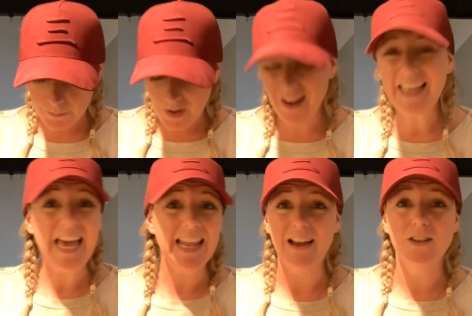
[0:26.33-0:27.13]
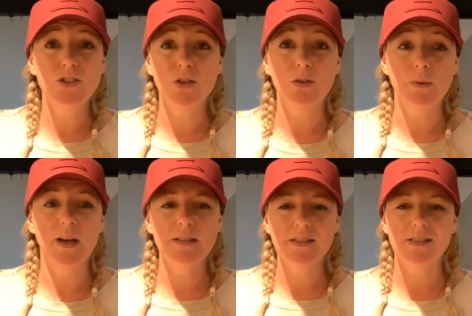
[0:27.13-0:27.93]
I get it, I do,
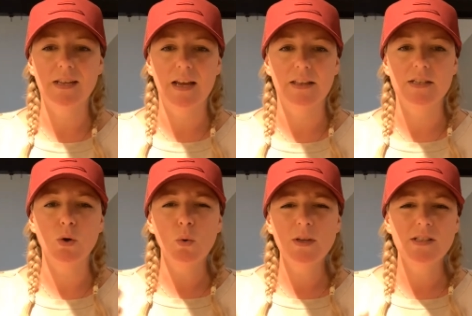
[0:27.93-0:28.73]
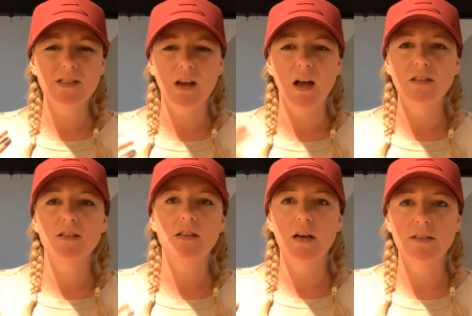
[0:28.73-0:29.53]
I understand. There's always this
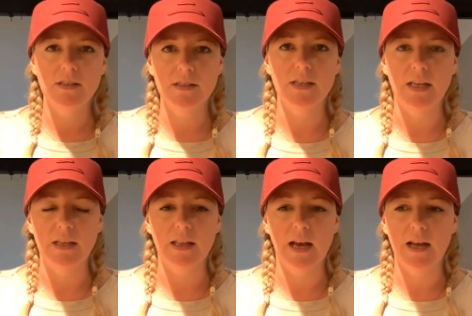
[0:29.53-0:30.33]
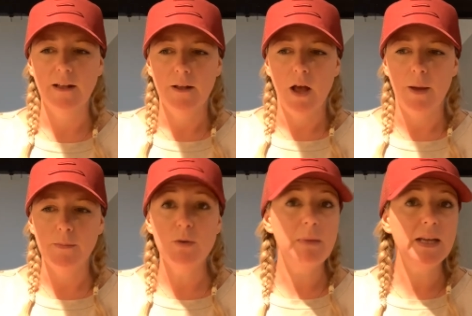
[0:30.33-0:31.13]
uncertainty that
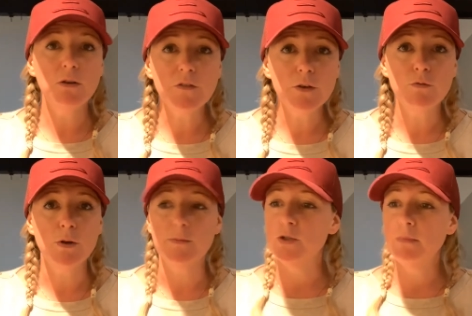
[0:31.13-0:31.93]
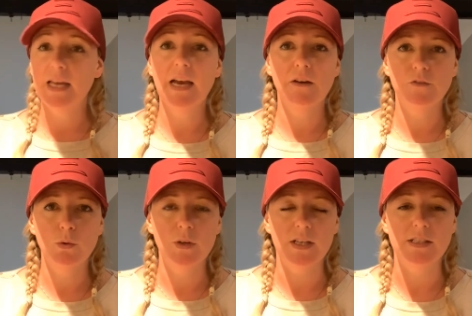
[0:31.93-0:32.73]
you may not fill rooms, you may have
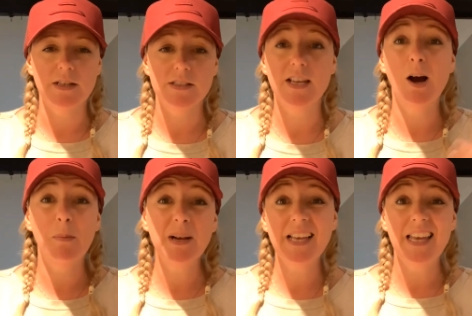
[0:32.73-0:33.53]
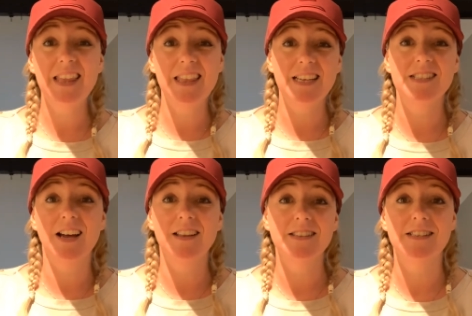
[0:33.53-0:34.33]
voids. Now, there's a couple of key things to
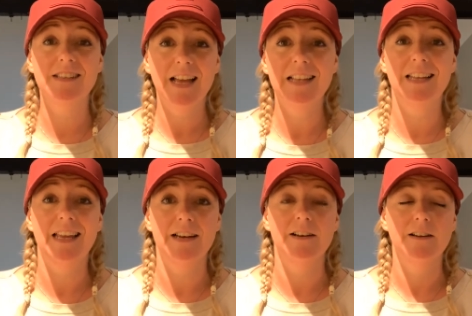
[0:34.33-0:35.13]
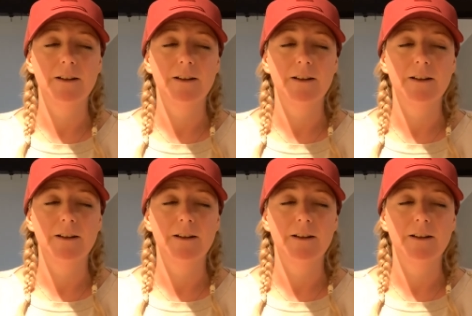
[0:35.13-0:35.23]
understand here.